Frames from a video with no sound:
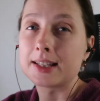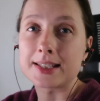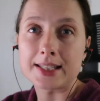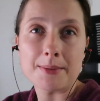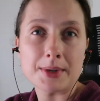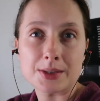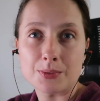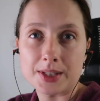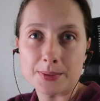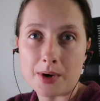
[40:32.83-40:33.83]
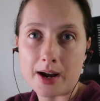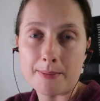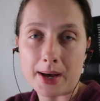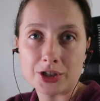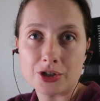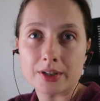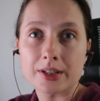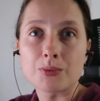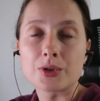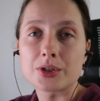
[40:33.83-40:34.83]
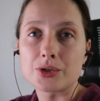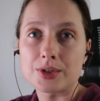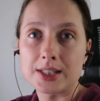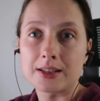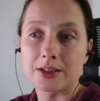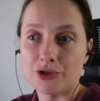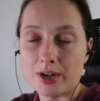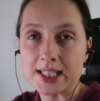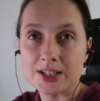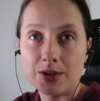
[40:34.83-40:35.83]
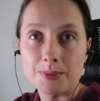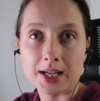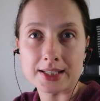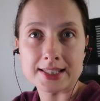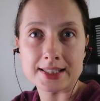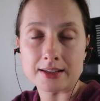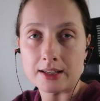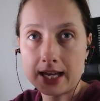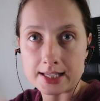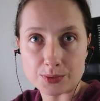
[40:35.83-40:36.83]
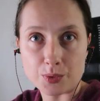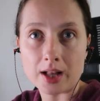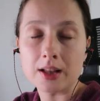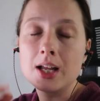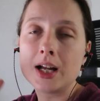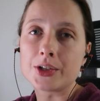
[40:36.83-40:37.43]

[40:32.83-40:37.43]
The same as with my bachelor, they wanted to see the transcript as, as well,